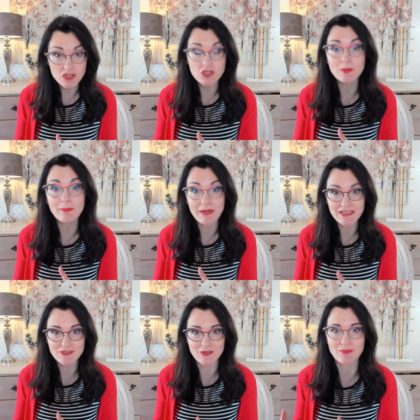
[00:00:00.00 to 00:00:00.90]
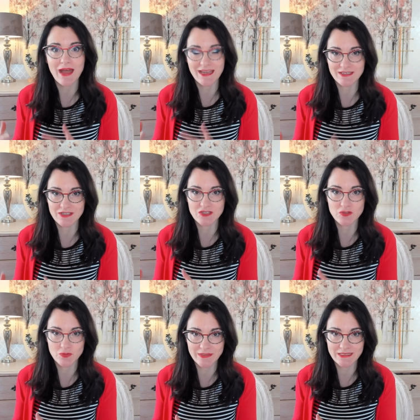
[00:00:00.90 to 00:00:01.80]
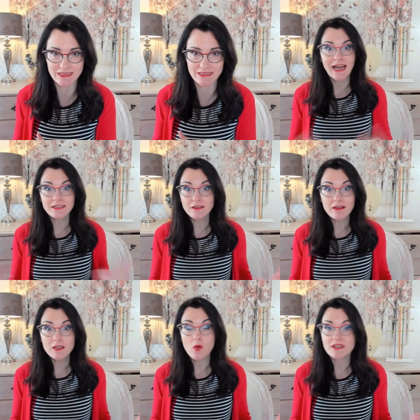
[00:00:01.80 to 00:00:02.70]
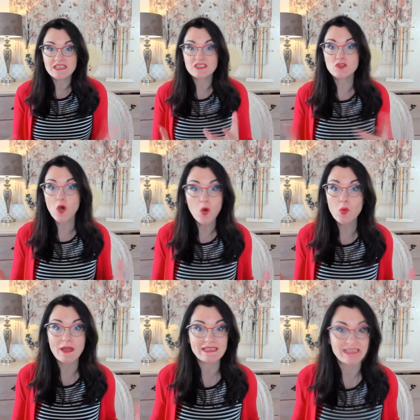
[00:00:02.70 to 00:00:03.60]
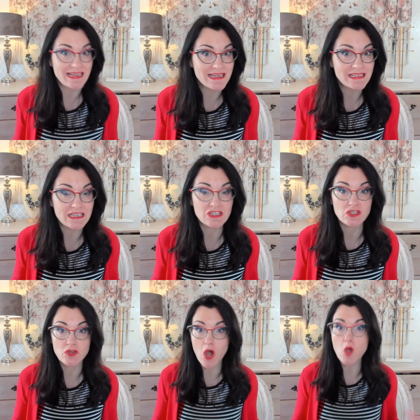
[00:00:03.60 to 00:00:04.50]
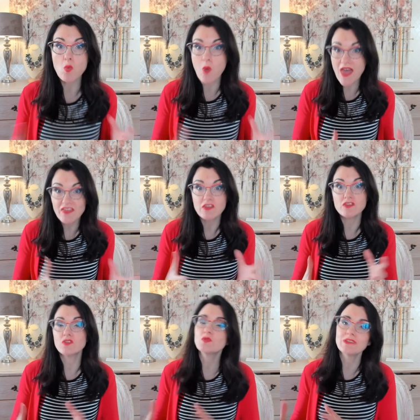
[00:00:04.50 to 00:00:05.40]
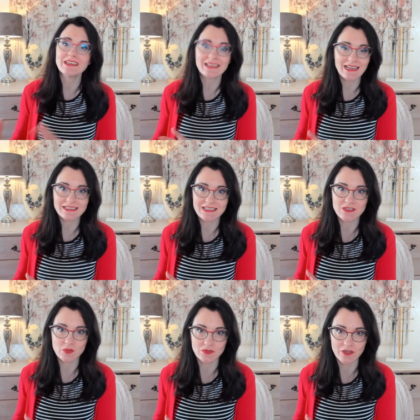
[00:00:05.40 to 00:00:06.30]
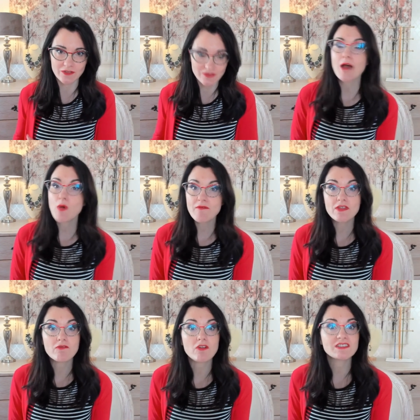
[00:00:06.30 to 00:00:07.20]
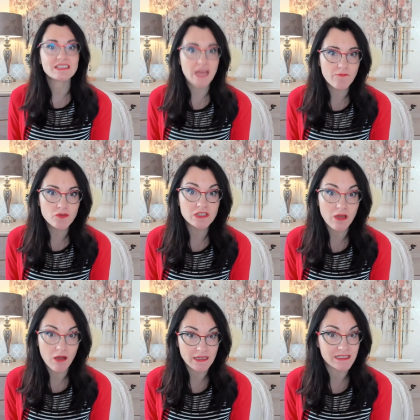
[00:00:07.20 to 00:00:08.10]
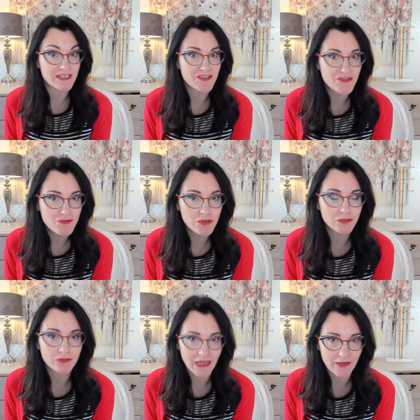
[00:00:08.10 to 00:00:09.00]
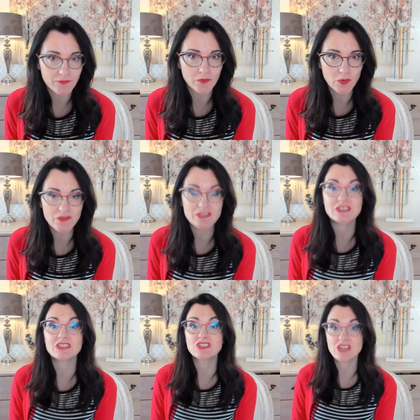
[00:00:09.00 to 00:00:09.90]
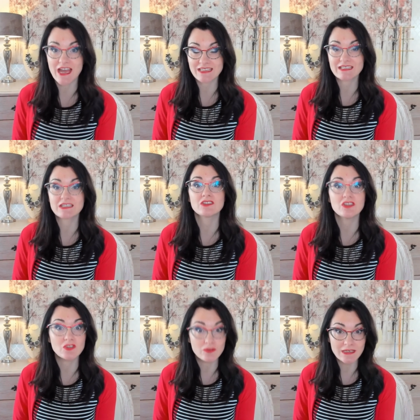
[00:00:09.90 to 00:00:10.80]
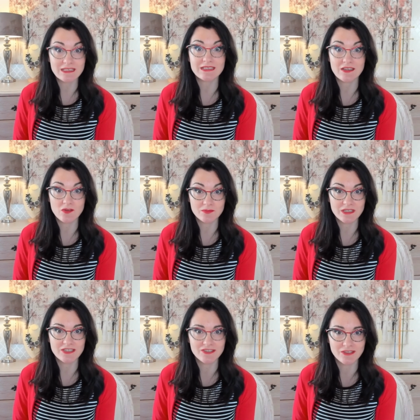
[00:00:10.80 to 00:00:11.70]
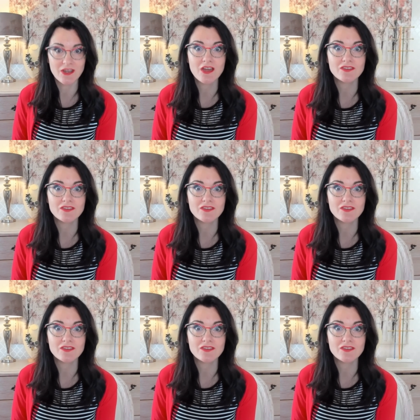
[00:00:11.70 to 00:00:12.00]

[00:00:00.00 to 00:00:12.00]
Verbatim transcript: to be picked up and treated. And likewise, it's not always easy to know whether you need glasses or not. However, there are several signs that you can look out for that suggest that you need to see an optician